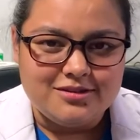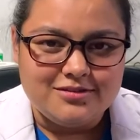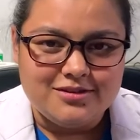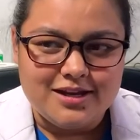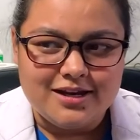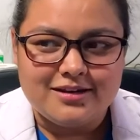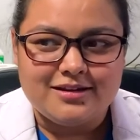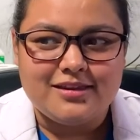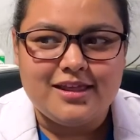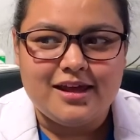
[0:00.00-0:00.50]

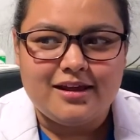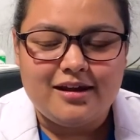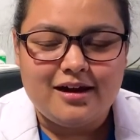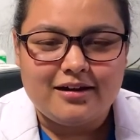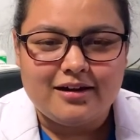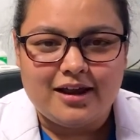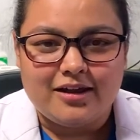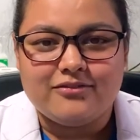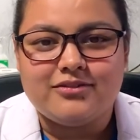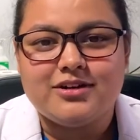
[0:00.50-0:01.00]
It, there
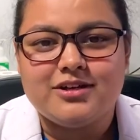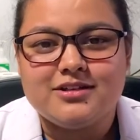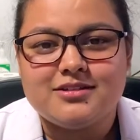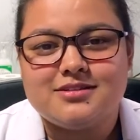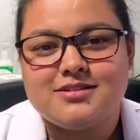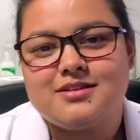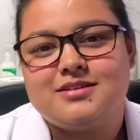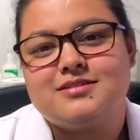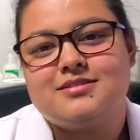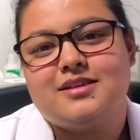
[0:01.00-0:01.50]
are
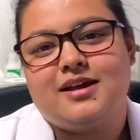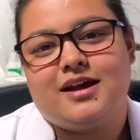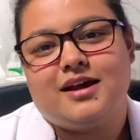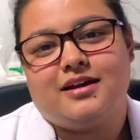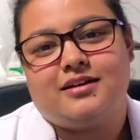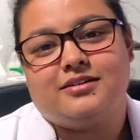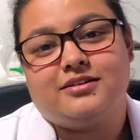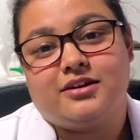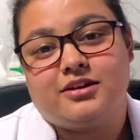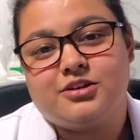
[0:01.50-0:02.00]
evidences
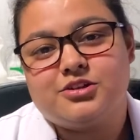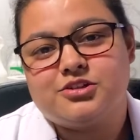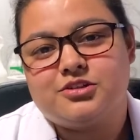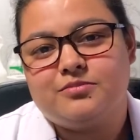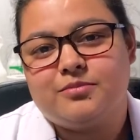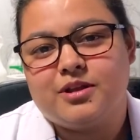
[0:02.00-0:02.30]
that traditional